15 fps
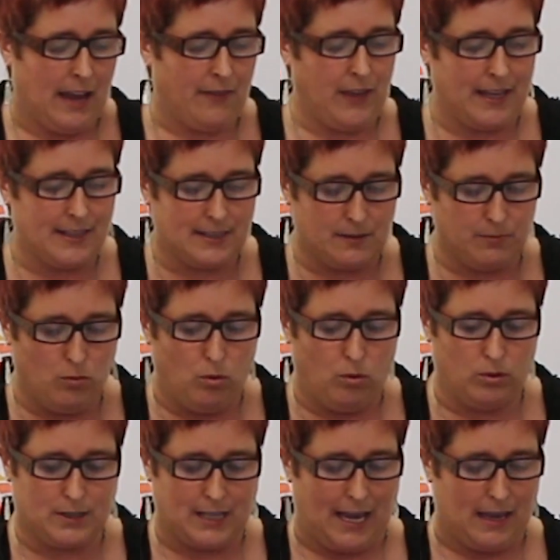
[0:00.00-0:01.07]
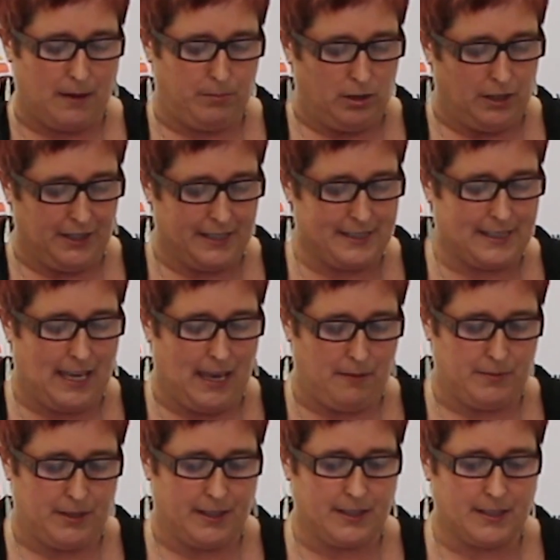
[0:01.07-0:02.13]
and that small table that is
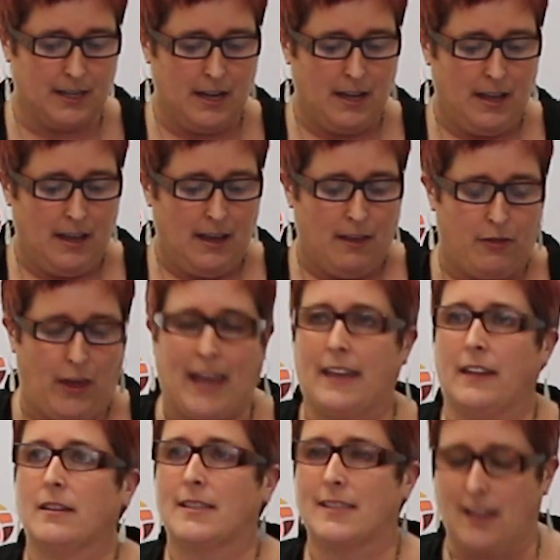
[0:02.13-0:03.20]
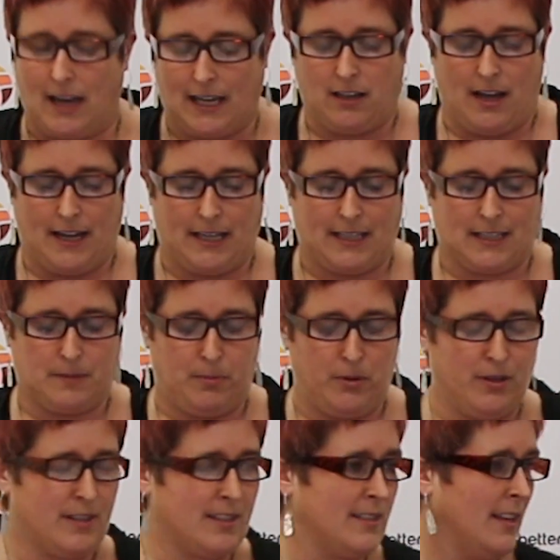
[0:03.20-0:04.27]
cabinet. They sideline
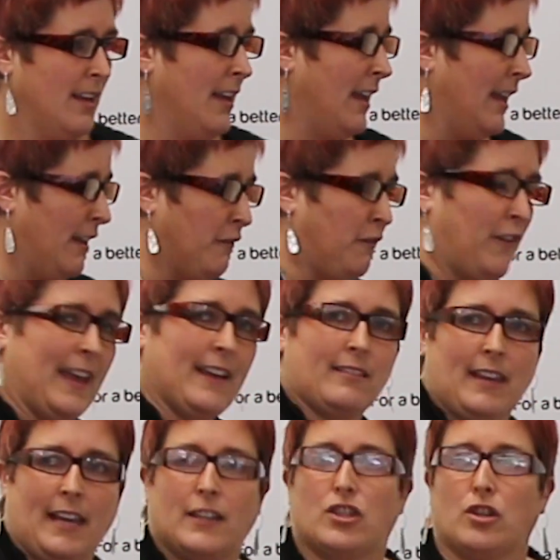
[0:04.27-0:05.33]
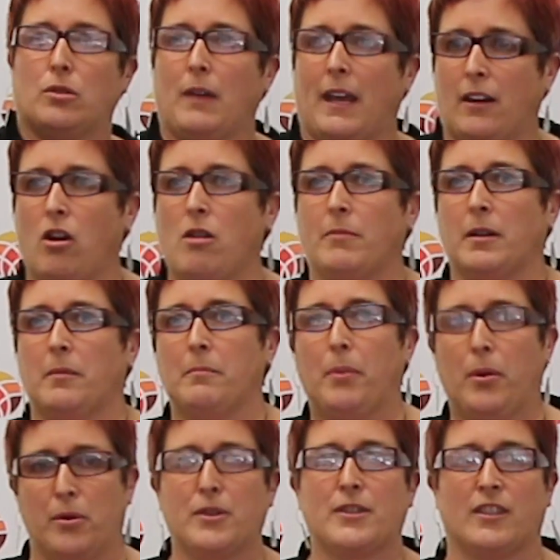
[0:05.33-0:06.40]
experts. In fact, they do ad hominem
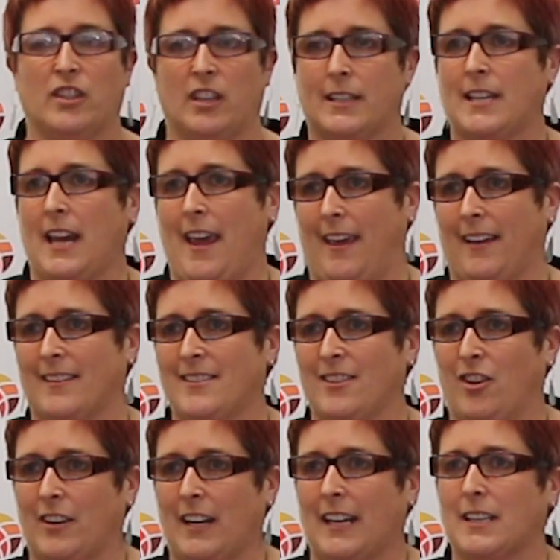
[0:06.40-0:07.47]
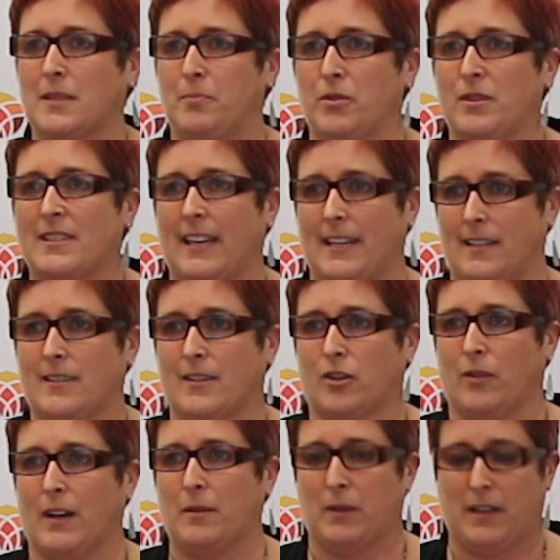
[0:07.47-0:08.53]
personal attacks on experts they
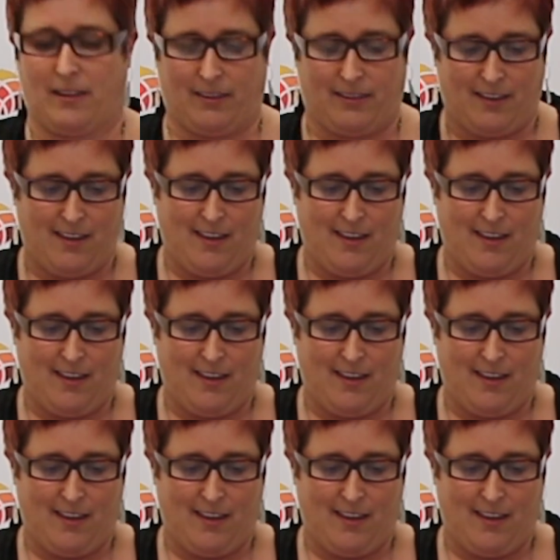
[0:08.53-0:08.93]
disagree with.